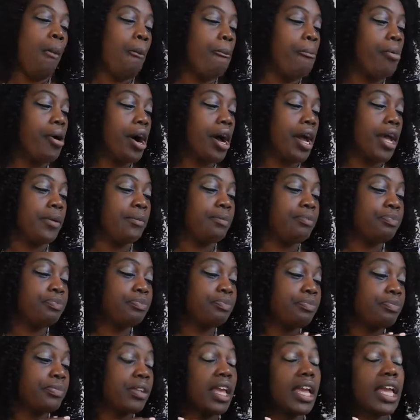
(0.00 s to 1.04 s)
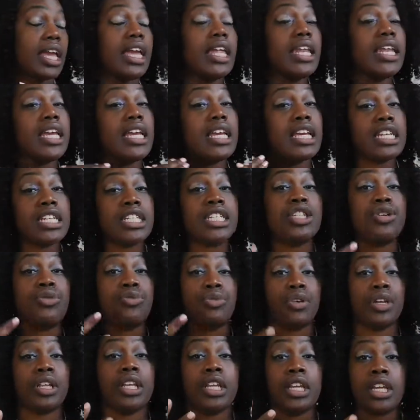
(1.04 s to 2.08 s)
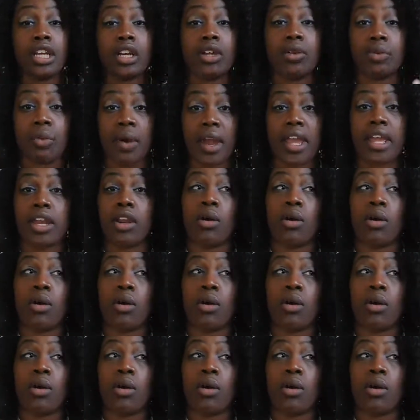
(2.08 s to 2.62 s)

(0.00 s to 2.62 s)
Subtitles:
But it is a really good way.